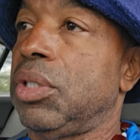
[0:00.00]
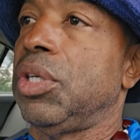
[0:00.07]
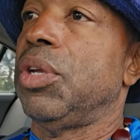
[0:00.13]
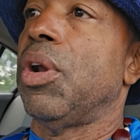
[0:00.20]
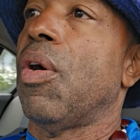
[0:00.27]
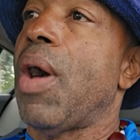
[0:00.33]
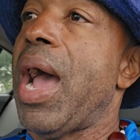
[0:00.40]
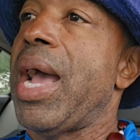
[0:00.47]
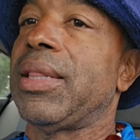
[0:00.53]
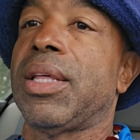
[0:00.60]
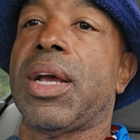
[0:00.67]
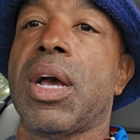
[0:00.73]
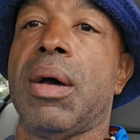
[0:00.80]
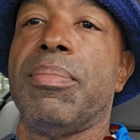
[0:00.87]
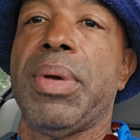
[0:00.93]
You know, I had
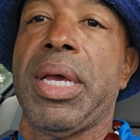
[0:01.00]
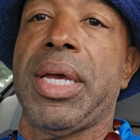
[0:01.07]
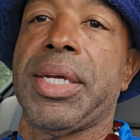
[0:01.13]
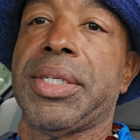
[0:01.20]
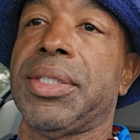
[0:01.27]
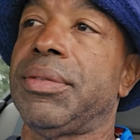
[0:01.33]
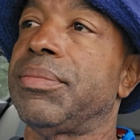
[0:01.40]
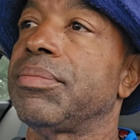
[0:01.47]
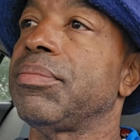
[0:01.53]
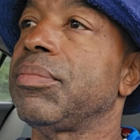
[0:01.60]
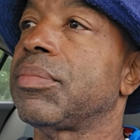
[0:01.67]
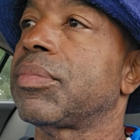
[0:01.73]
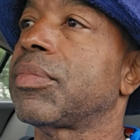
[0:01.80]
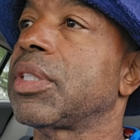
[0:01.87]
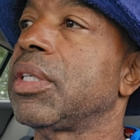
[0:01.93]
to come in.
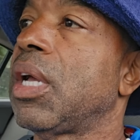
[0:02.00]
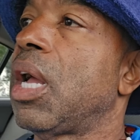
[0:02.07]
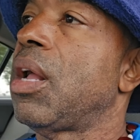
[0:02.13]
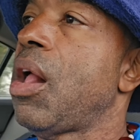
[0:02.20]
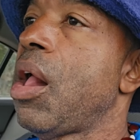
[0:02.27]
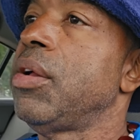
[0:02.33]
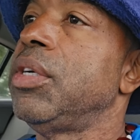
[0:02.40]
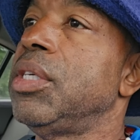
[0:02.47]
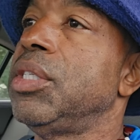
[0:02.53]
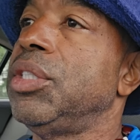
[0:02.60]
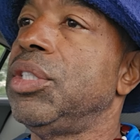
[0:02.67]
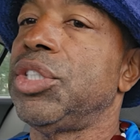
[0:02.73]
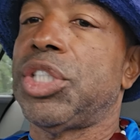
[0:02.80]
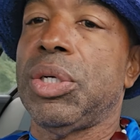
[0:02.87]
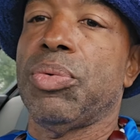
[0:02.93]

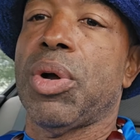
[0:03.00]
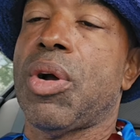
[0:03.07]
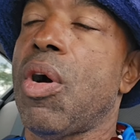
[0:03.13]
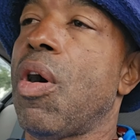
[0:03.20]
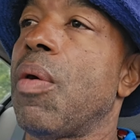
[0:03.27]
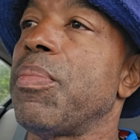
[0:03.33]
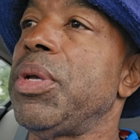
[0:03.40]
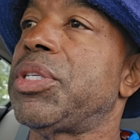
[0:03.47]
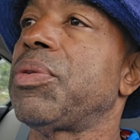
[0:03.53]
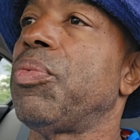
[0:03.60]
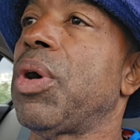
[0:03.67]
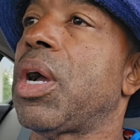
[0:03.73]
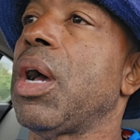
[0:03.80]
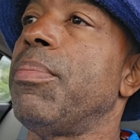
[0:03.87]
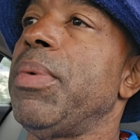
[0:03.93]
She would call me, said,
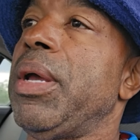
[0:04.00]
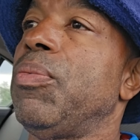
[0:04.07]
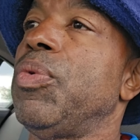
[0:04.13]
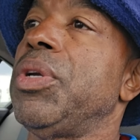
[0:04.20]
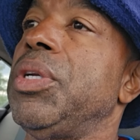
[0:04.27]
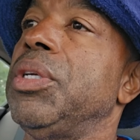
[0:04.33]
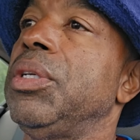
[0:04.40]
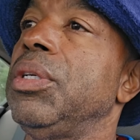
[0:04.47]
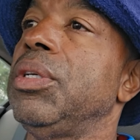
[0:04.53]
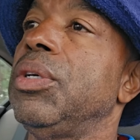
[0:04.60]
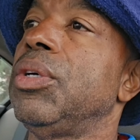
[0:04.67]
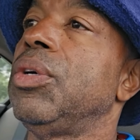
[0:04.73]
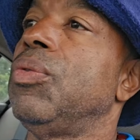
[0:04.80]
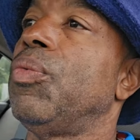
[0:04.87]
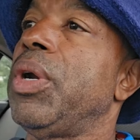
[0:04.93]
well, come in when the,
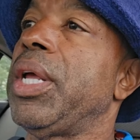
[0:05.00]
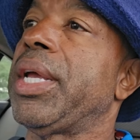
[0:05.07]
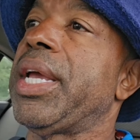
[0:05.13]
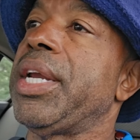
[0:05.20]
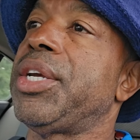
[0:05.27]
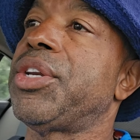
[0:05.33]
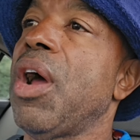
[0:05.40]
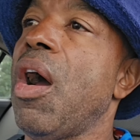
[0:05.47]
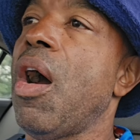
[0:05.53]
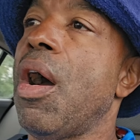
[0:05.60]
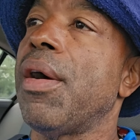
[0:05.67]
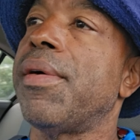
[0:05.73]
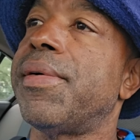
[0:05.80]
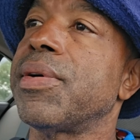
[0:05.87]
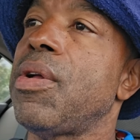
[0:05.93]
when it get
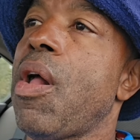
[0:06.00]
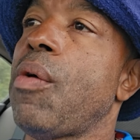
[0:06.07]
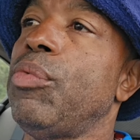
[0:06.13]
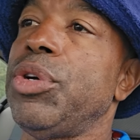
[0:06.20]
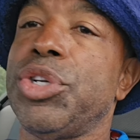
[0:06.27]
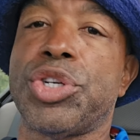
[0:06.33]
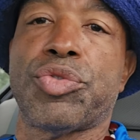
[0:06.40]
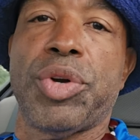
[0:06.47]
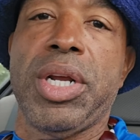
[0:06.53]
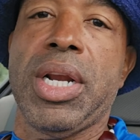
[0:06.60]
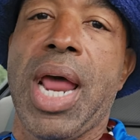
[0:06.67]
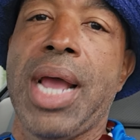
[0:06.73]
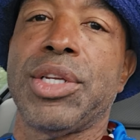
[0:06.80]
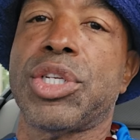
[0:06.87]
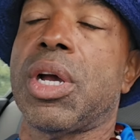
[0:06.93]
dark, when the
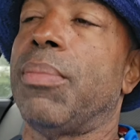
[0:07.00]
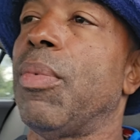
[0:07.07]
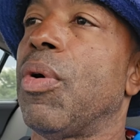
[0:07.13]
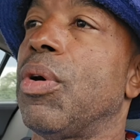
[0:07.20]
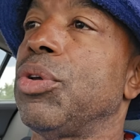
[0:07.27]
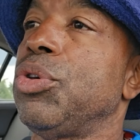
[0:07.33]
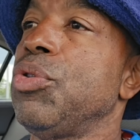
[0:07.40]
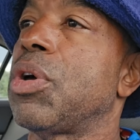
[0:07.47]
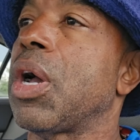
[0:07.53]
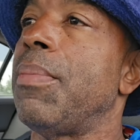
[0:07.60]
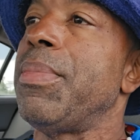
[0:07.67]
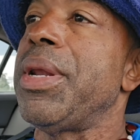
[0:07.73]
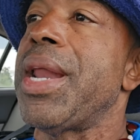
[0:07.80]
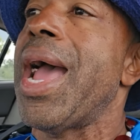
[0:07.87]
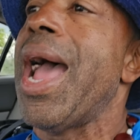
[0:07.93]
street lights come on, you
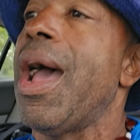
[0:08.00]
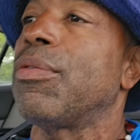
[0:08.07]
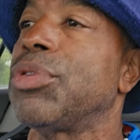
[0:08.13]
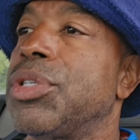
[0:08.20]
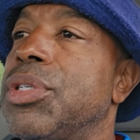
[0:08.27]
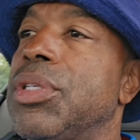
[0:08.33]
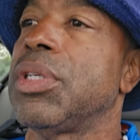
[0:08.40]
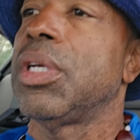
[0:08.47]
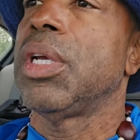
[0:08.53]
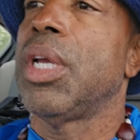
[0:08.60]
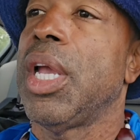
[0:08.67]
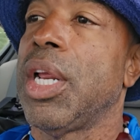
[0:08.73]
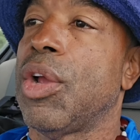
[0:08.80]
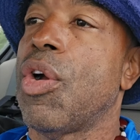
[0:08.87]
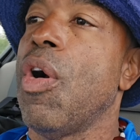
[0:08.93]
come in the house
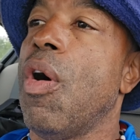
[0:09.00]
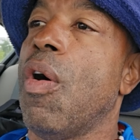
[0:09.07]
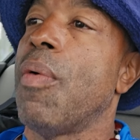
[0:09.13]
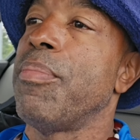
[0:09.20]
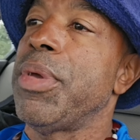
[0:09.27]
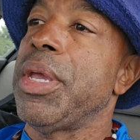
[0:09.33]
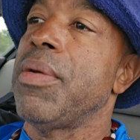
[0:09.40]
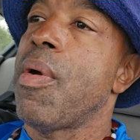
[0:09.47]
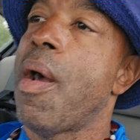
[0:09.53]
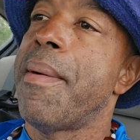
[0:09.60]
and called me.